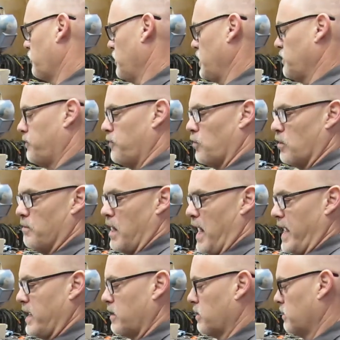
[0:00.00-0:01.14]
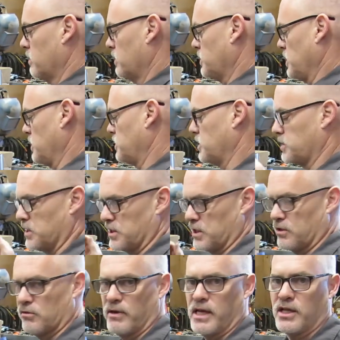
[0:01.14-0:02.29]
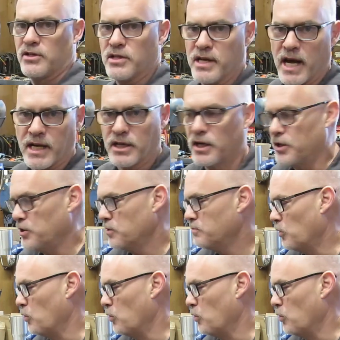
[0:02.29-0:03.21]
3 to 4 mic, since this is a 3-inch 900